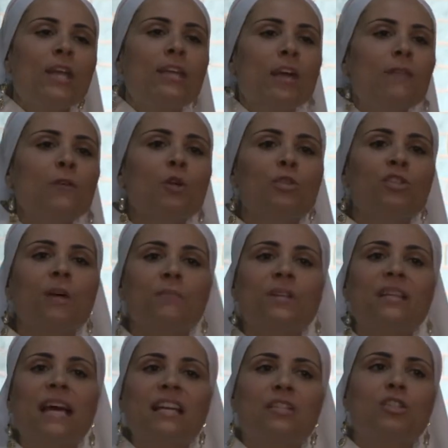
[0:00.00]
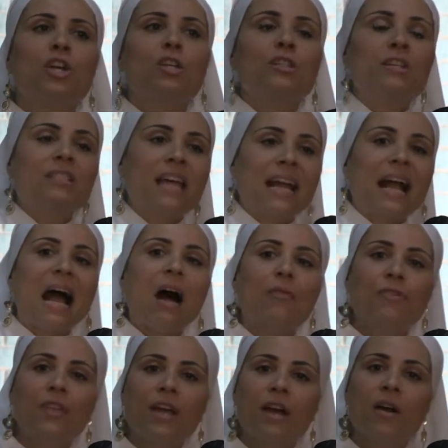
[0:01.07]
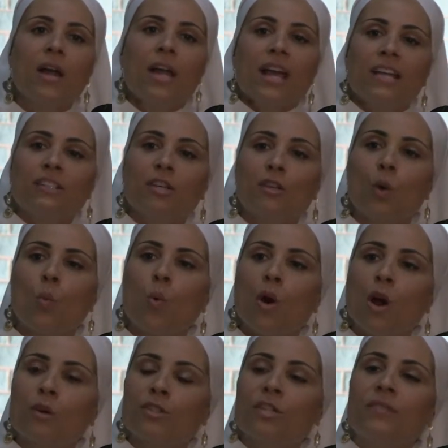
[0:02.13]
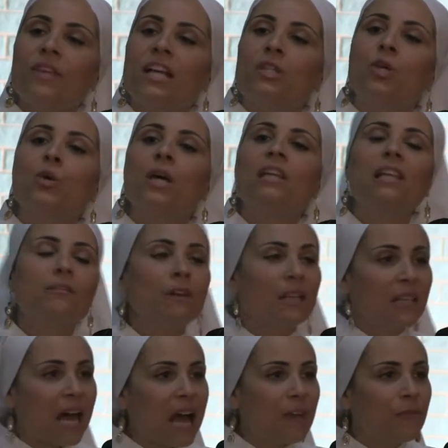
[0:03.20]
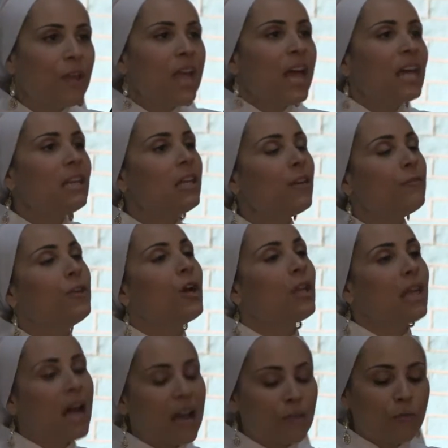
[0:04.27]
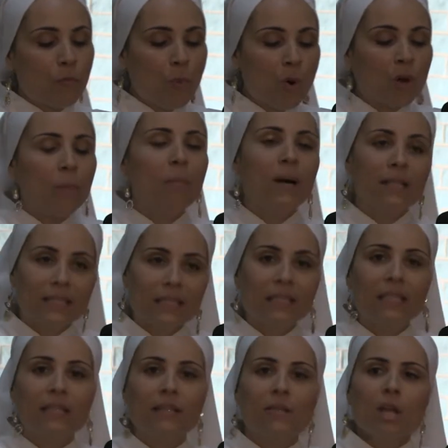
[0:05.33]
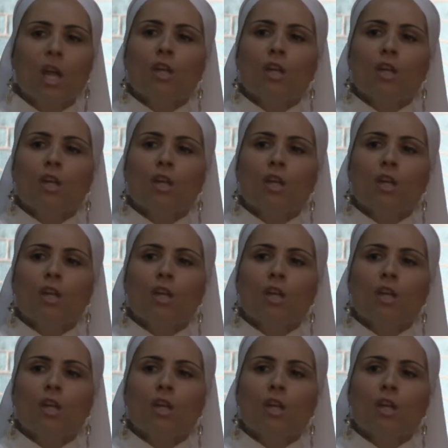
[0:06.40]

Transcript: give you something that is good to take out there into the world so that you can live a life and live your life more abundantly.